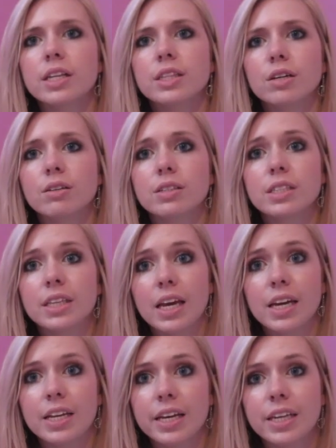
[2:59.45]
they'll
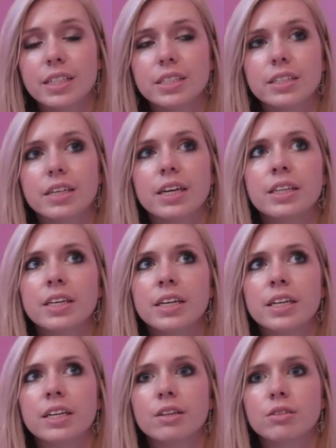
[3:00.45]
scan it, and
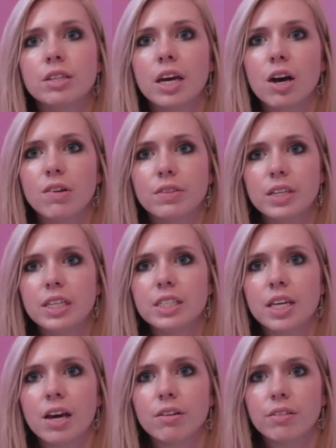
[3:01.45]
then it'll take off the
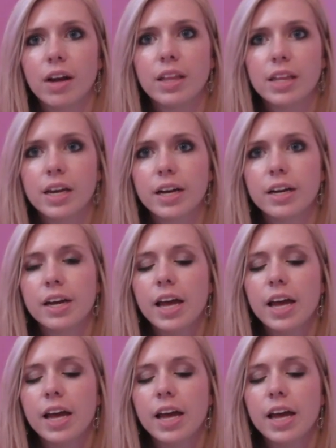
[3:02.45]
discount right there